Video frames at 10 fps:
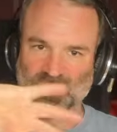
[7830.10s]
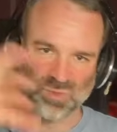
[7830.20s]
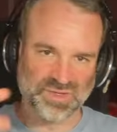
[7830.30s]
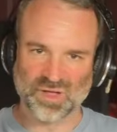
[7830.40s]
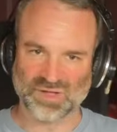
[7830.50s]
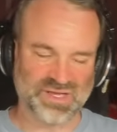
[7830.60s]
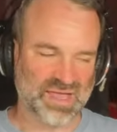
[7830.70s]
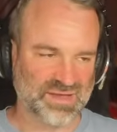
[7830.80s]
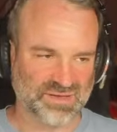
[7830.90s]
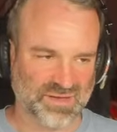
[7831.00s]
will start
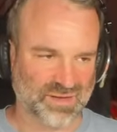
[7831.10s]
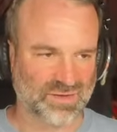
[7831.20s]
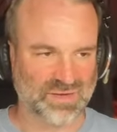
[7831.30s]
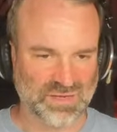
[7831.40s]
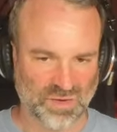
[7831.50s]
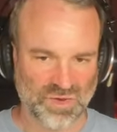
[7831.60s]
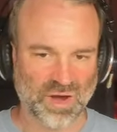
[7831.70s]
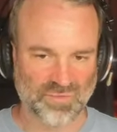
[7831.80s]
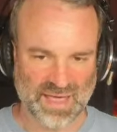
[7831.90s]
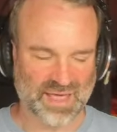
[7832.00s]
changing, and
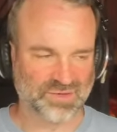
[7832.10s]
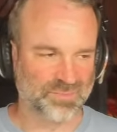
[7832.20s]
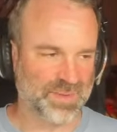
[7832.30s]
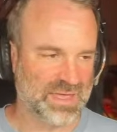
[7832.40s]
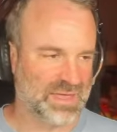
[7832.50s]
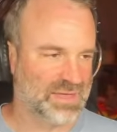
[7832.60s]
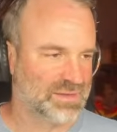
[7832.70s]
none of it has to be